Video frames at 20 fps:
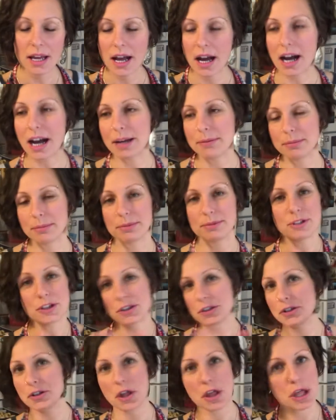I'm
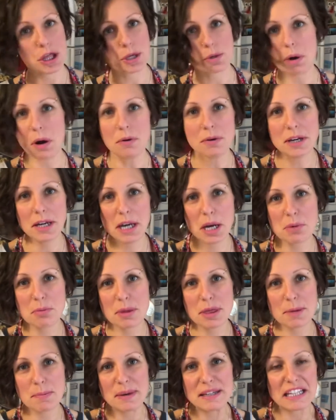just throwing it in with
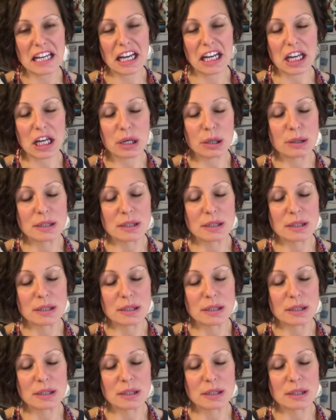the potatoes.